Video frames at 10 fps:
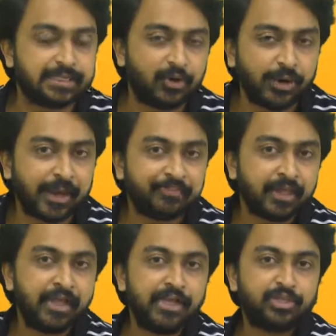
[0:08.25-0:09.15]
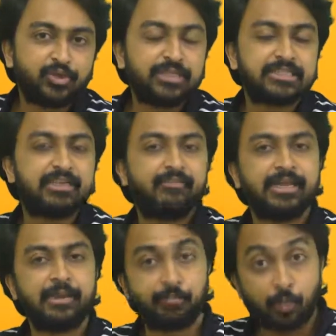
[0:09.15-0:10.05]
Okay, so this is a very
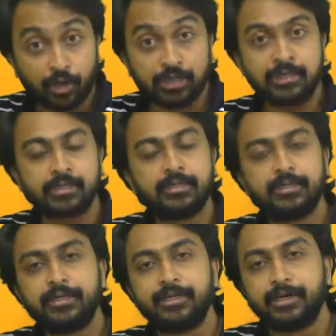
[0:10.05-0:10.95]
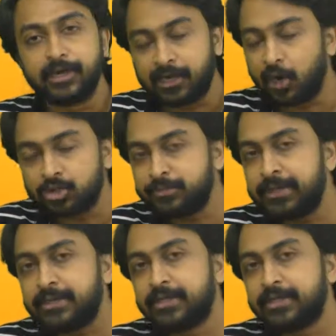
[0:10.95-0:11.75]
important announcement